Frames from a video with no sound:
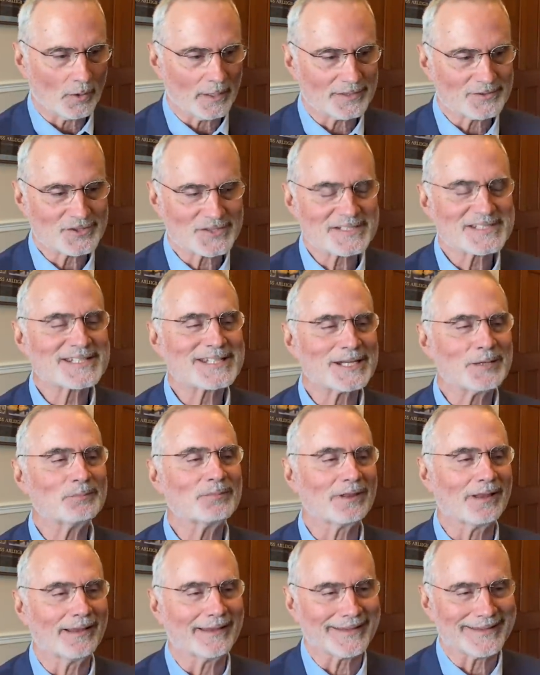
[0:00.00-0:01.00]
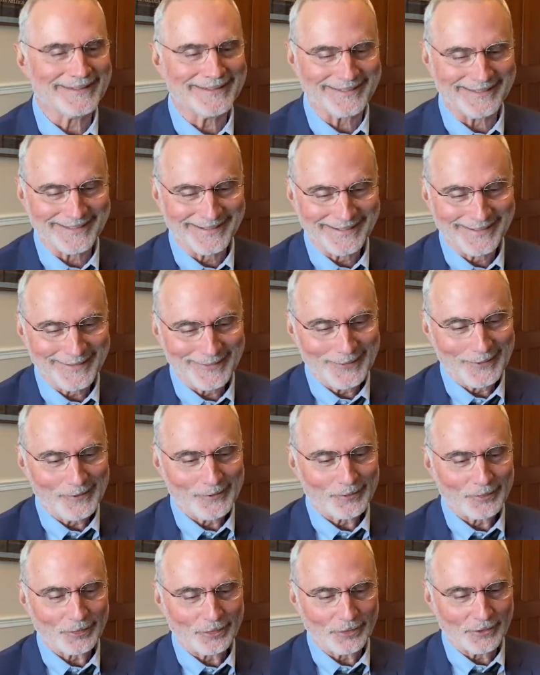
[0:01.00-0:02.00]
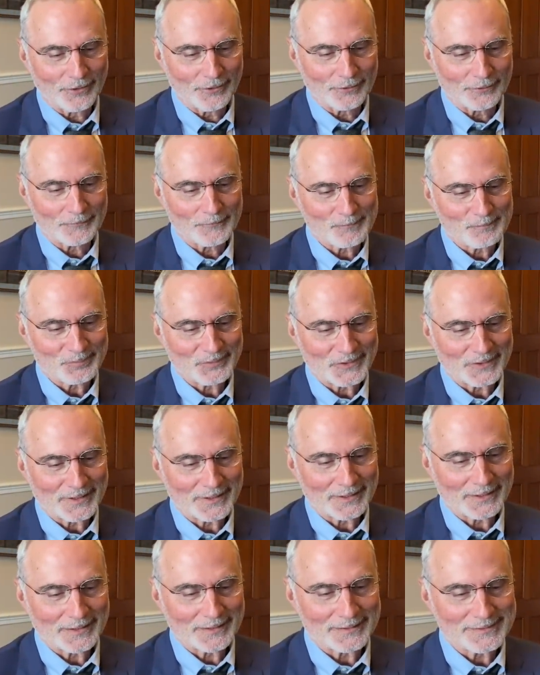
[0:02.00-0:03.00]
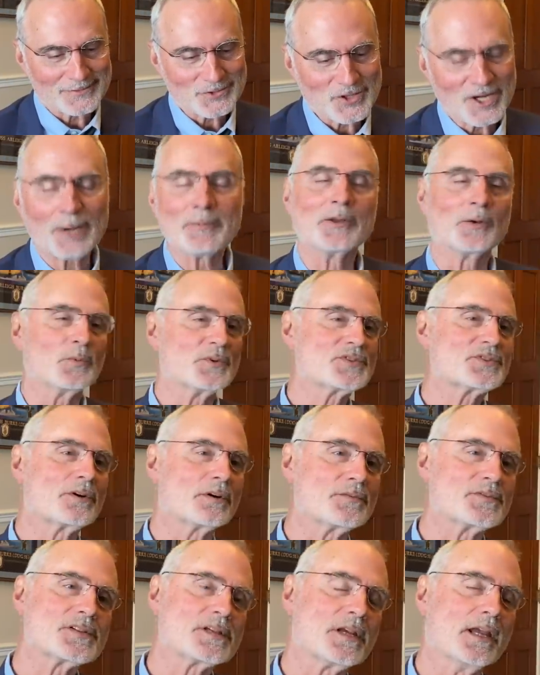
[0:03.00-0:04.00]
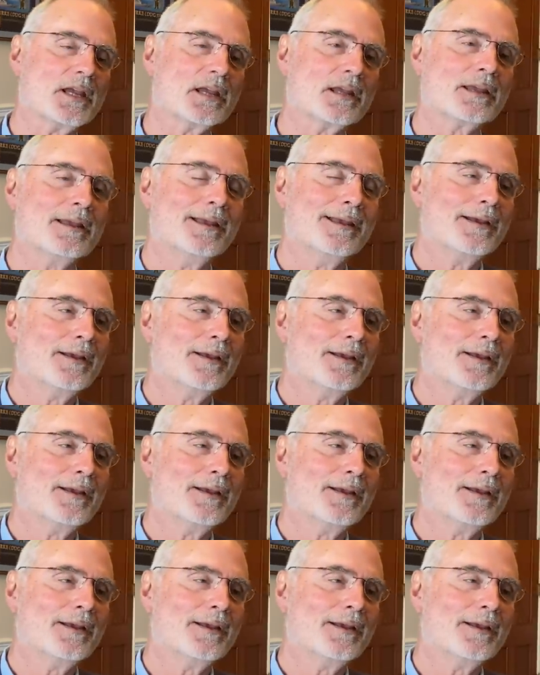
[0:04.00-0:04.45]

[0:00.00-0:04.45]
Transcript: it just seemed like the chairman was sort of saying,